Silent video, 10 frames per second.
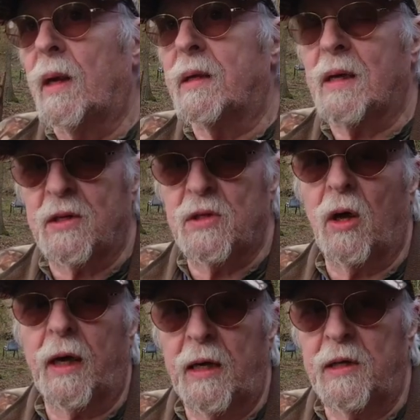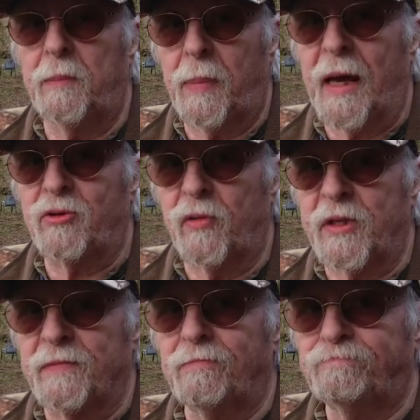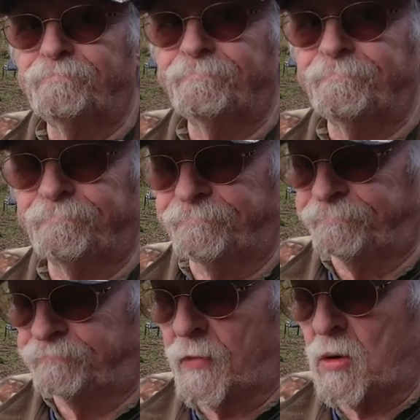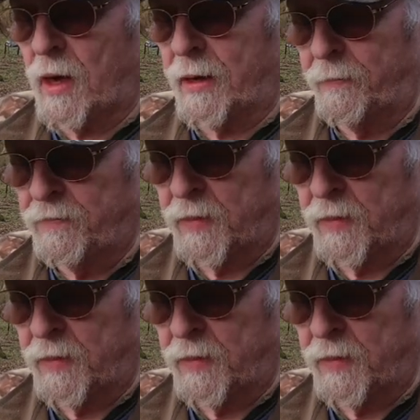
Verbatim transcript: it does like eating batteries. Mm, okay.